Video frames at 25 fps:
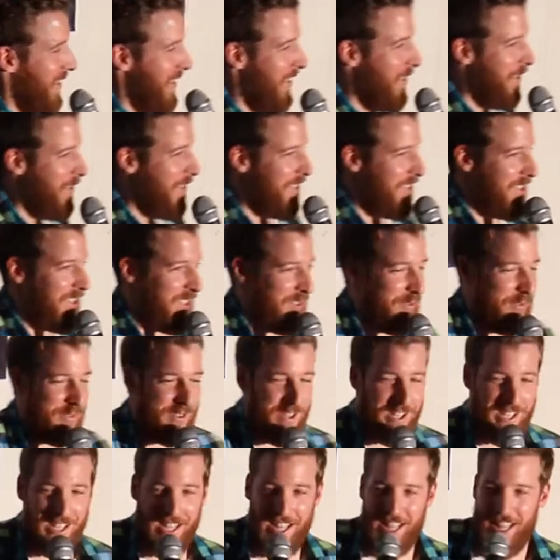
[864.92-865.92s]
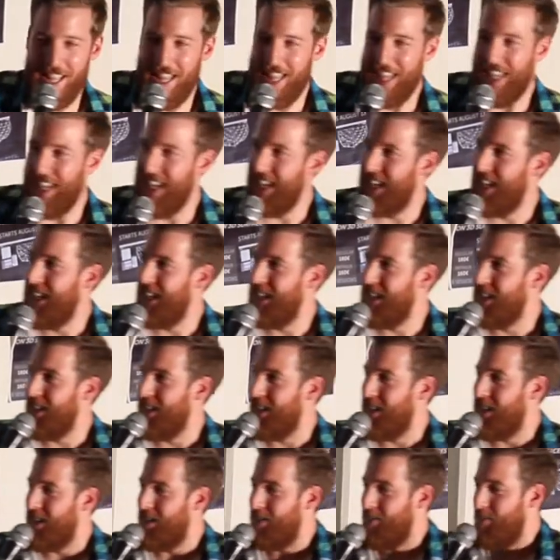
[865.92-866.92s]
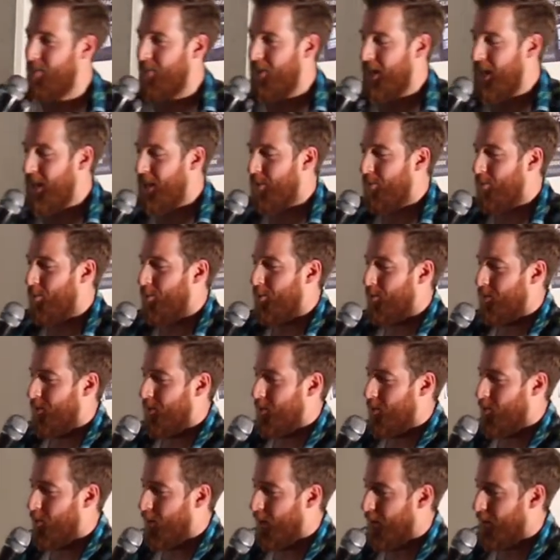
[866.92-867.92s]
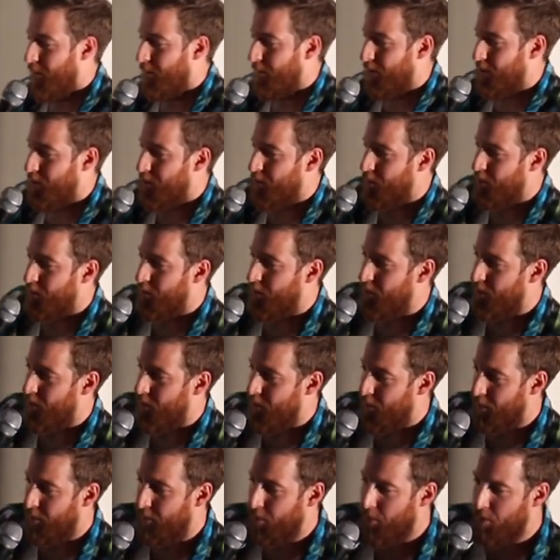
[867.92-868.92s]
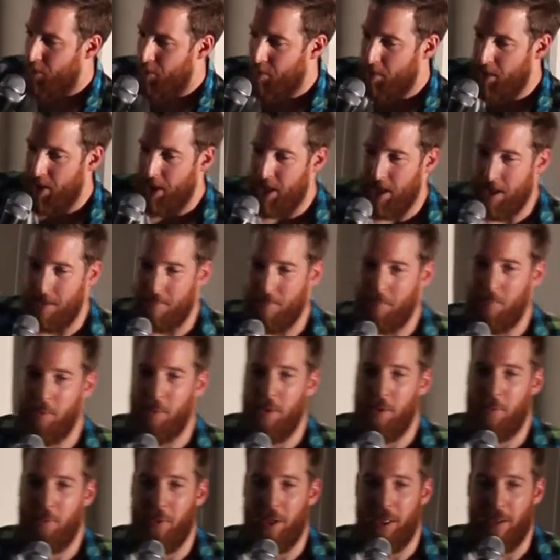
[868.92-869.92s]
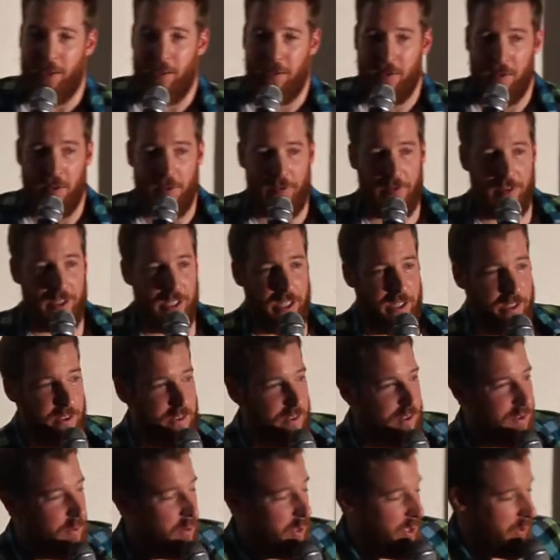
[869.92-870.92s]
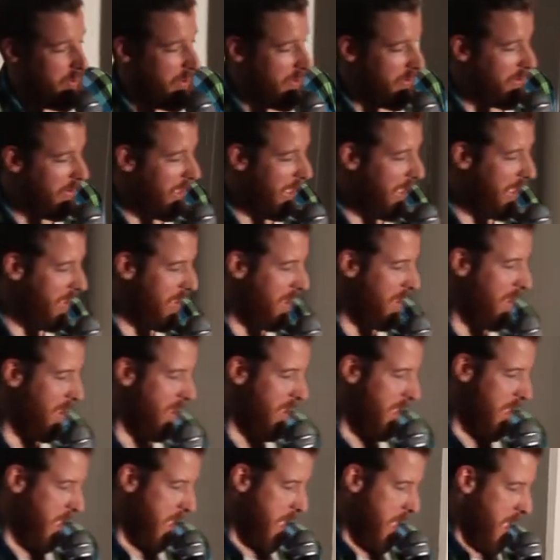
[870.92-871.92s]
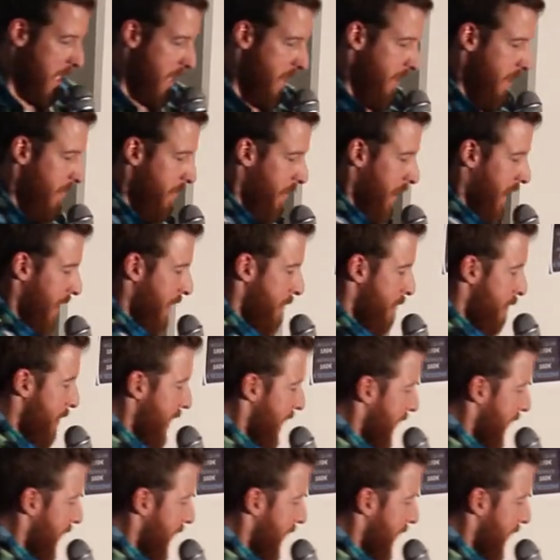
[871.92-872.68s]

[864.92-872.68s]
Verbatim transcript: his own stuff. And um, then from 12 to, to 4 p.m., we went surfing, which was great. Then we came